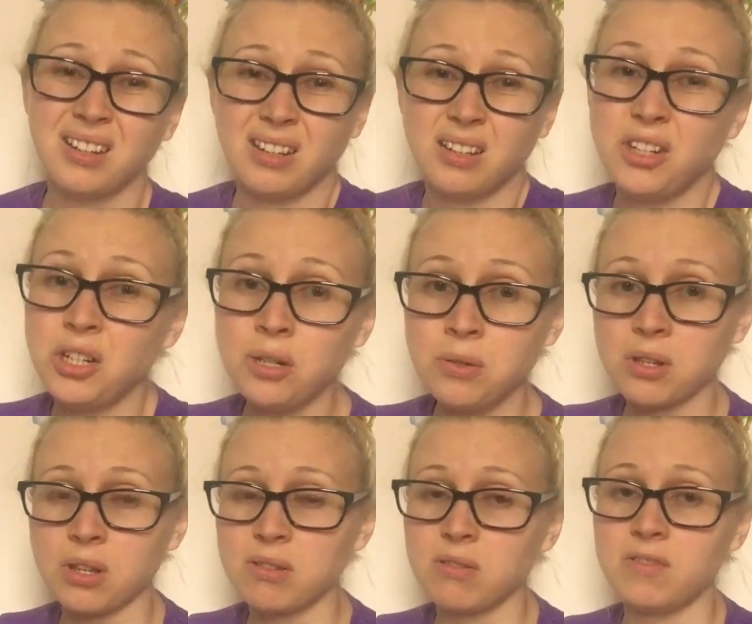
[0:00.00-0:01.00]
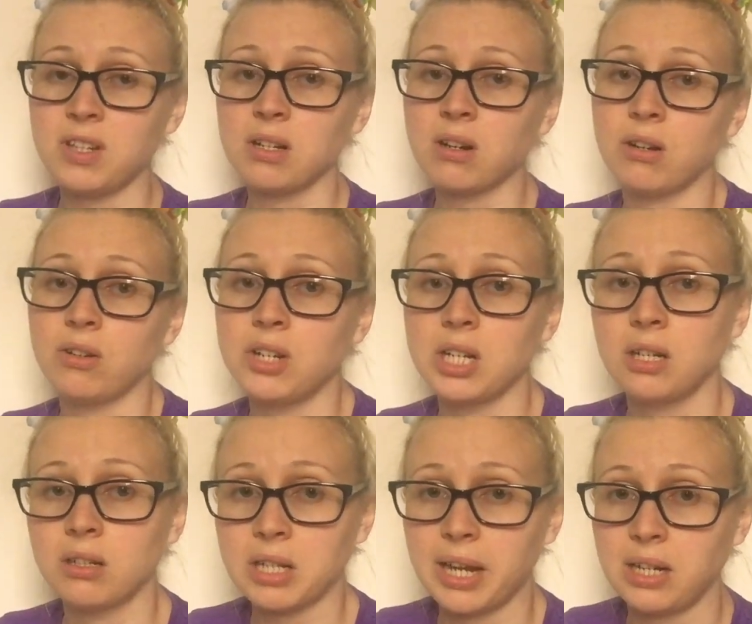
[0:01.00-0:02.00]
And you use lots of decoding
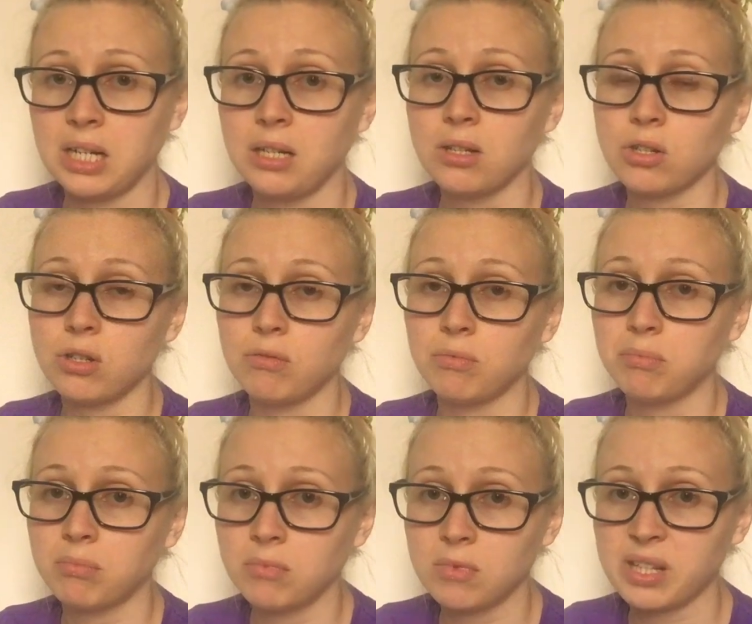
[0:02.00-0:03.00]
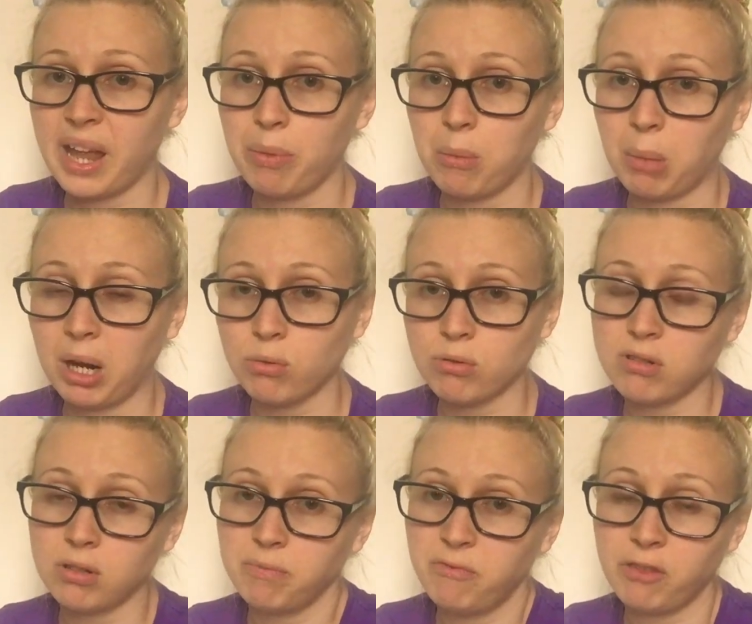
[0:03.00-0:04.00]
techniques to sound them out,
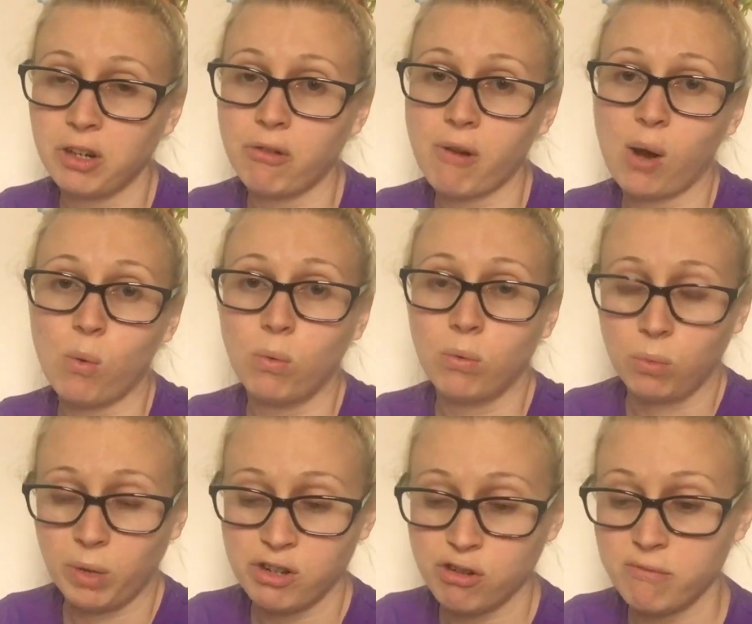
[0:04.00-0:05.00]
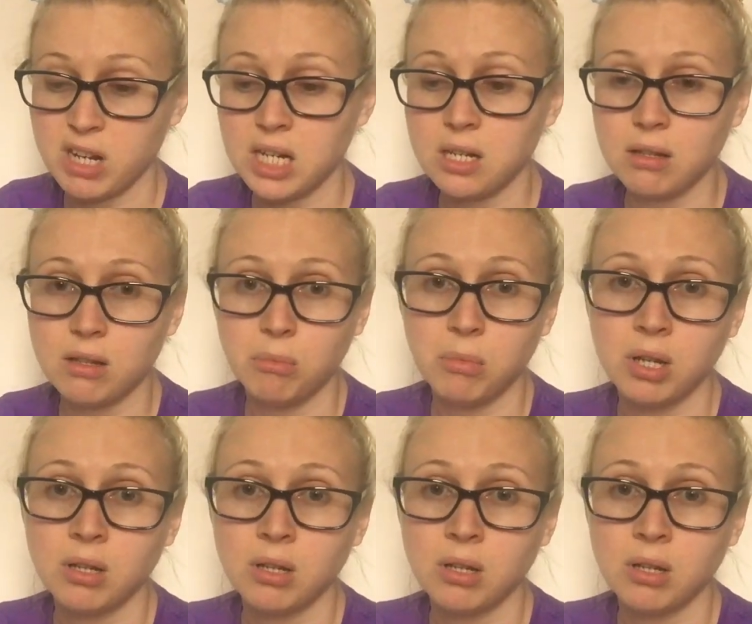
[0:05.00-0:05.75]
to figure out when you're reading them.